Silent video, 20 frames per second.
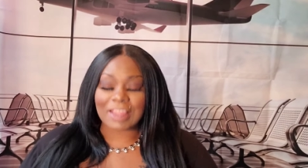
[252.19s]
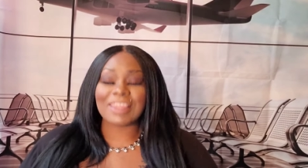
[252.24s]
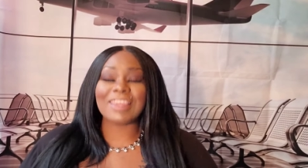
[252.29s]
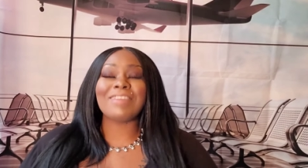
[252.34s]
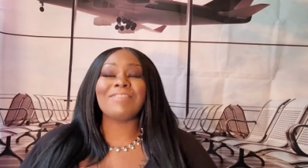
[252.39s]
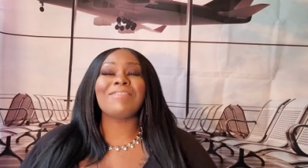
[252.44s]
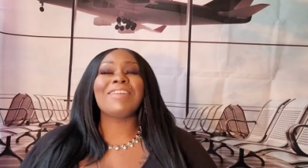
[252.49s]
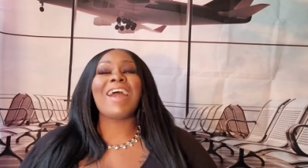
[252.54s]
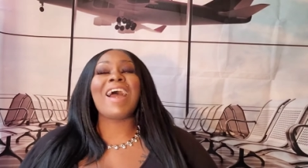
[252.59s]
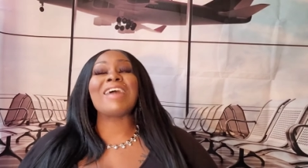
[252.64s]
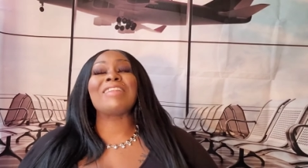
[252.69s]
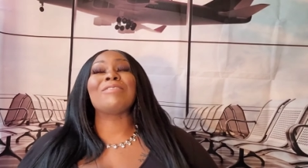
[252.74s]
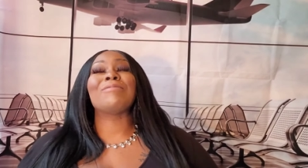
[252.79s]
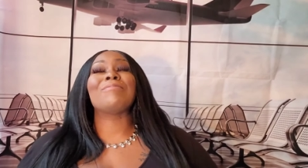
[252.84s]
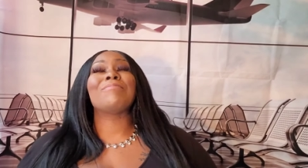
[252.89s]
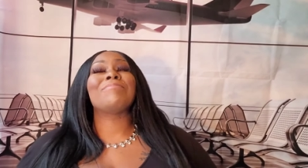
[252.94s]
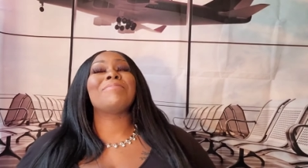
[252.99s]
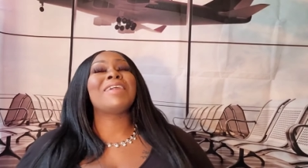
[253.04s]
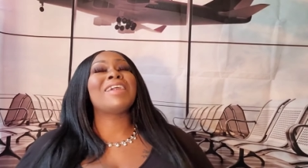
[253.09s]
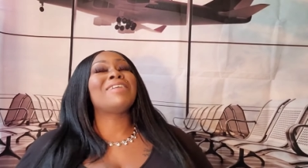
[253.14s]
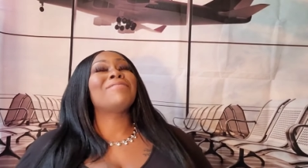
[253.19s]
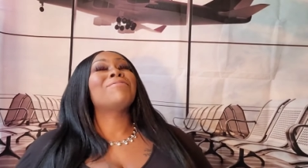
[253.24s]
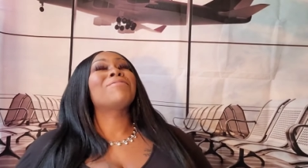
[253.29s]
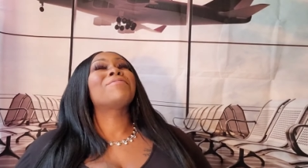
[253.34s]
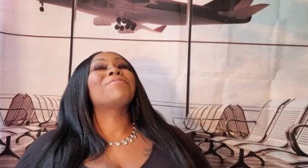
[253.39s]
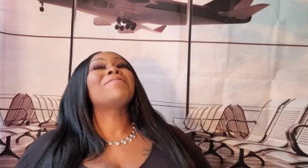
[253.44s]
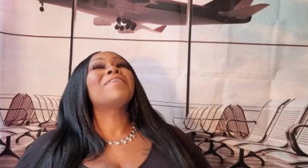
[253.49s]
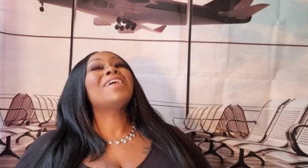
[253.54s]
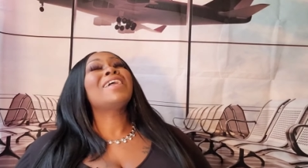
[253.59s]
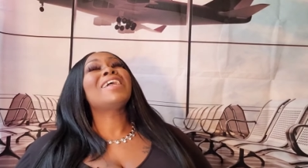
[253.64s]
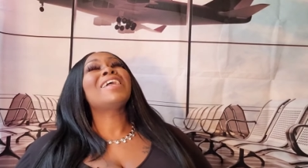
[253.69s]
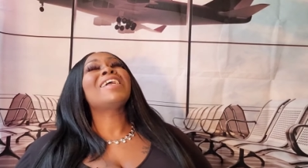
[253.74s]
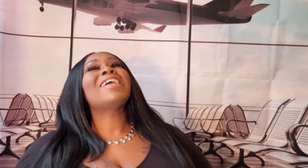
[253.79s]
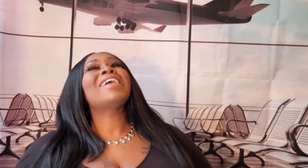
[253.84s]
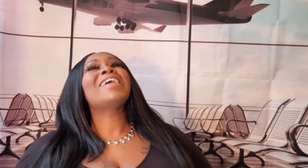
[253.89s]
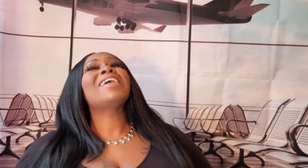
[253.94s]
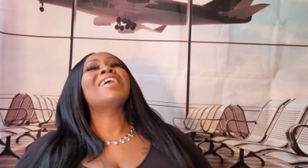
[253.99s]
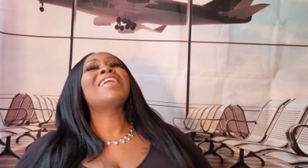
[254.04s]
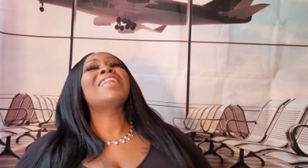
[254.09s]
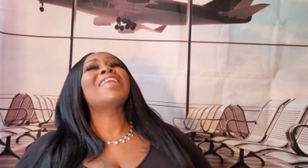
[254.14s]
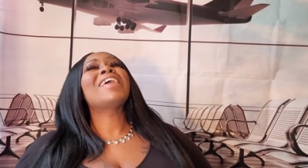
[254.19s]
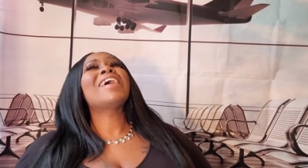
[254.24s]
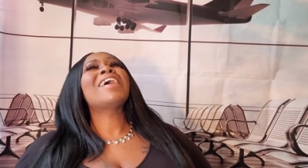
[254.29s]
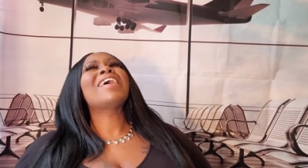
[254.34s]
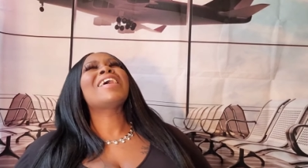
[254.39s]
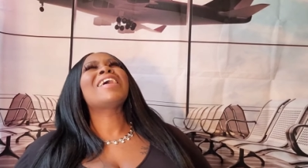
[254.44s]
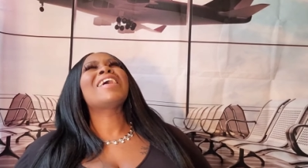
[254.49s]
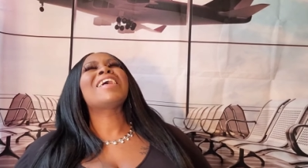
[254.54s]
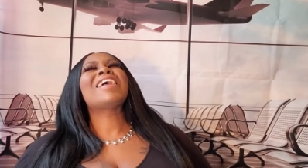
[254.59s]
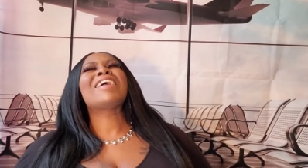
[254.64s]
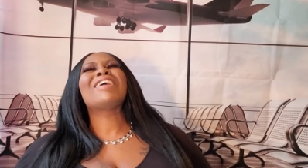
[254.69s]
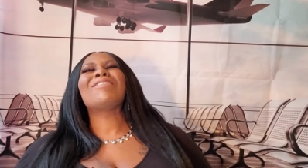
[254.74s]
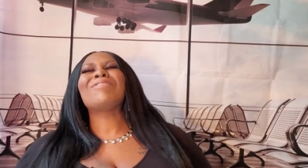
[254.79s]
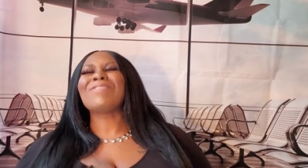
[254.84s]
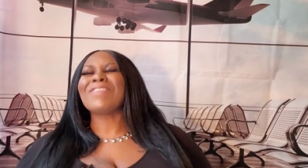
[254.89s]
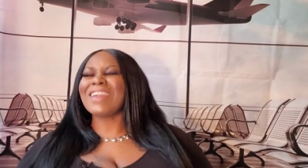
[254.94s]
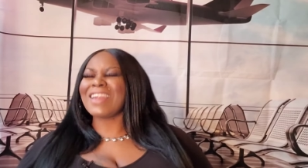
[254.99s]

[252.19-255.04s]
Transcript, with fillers: You got me fiending.